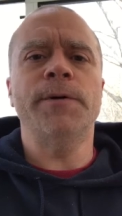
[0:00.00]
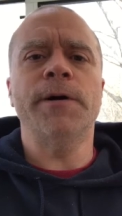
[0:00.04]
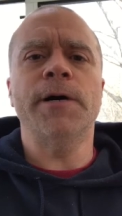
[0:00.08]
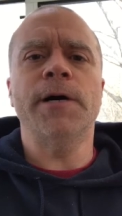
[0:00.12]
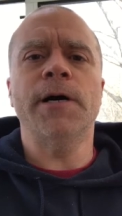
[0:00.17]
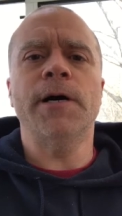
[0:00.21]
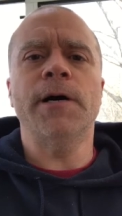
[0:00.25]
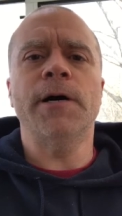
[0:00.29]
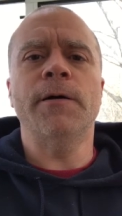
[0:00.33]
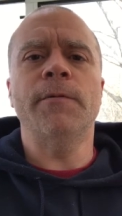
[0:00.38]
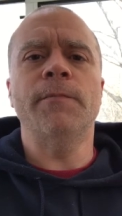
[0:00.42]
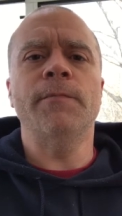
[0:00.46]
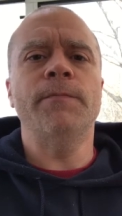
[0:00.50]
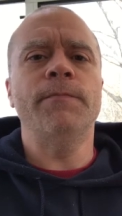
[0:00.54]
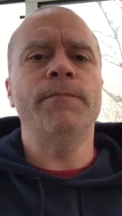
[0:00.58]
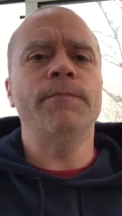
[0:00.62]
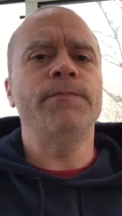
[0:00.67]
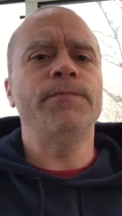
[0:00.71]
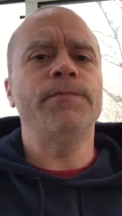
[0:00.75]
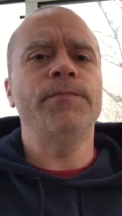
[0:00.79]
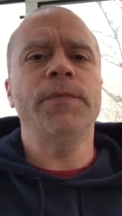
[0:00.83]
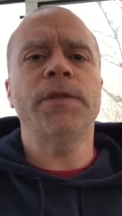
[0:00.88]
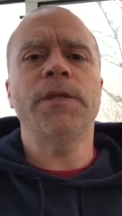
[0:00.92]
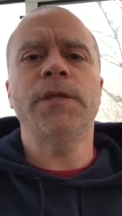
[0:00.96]

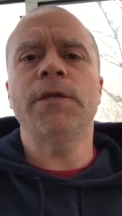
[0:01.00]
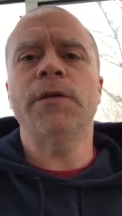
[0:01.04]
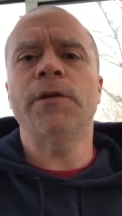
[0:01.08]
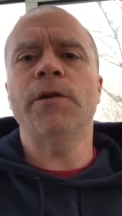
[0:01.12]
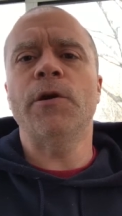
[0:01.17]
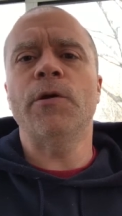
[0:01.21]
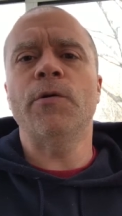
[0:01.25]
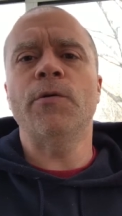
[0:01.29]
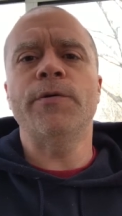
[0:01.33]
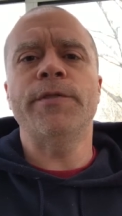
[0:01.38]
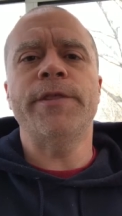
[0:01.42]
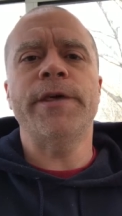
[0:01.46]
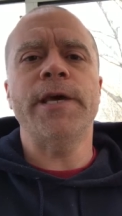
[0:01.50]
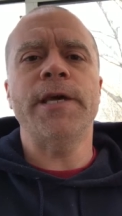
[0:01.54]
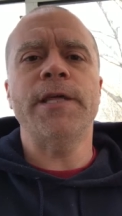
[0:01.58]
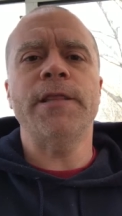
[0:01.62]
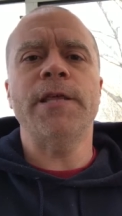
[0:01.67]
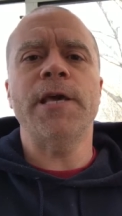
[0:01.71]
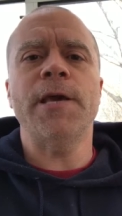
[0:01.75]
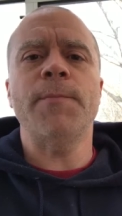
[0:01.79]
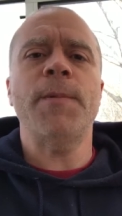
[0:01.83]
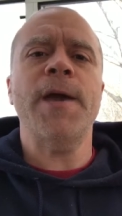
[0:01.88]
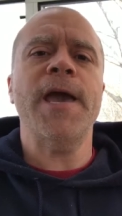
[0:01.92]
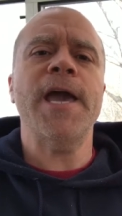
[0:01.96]

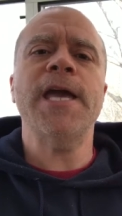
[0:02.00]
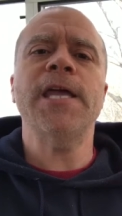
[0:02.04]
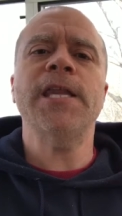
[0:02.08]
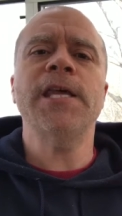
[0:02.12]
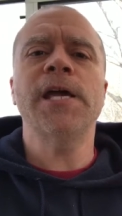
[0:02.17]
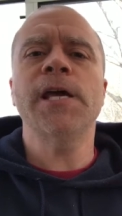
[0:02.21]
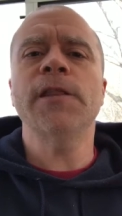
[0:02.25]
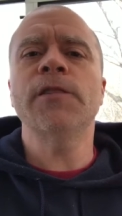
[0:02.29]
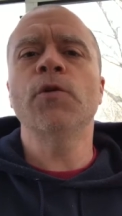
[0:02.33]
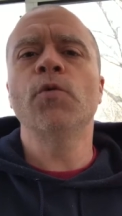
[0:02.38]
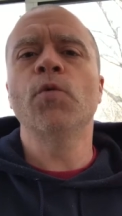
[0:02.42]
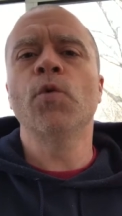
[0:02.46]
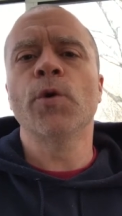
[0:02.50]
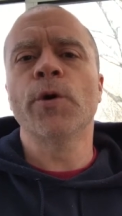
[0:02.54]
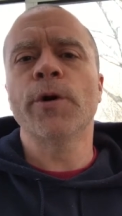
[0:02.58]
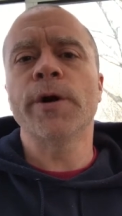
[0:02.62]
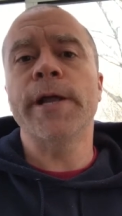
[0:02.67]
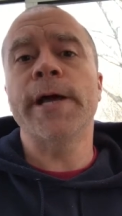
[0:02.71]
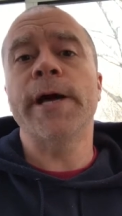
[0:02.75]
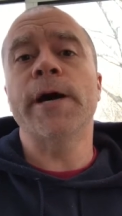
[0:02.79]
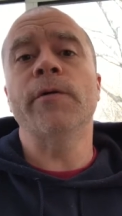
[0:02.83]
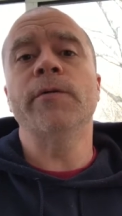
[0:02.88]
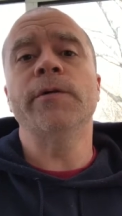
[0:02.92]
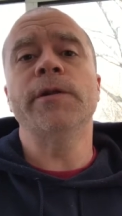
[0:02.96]
They pay to get the
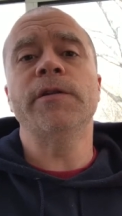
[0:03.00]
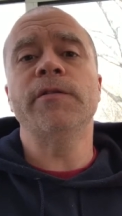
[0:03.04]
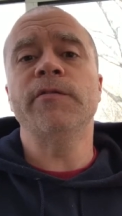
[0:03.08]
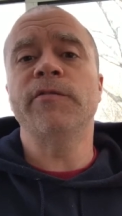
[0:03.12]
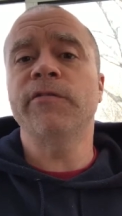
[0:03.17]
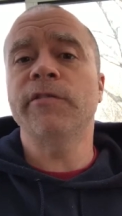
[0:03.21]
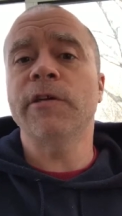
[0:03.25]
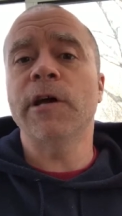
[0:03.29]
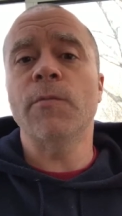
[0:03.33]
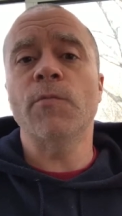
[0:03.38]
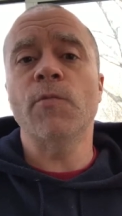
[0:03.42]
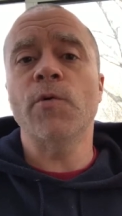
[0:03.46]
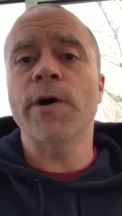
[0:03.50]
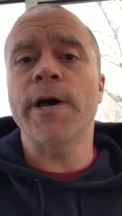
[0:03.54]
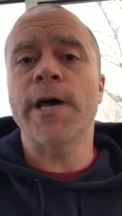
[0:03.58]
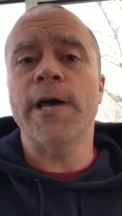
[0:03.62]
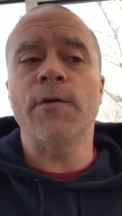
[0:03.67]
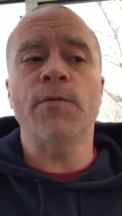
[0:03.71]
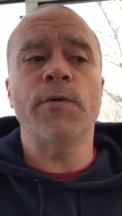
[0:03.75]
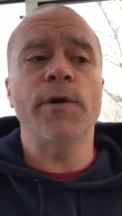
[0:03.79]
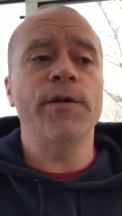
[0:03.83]
word out in some way,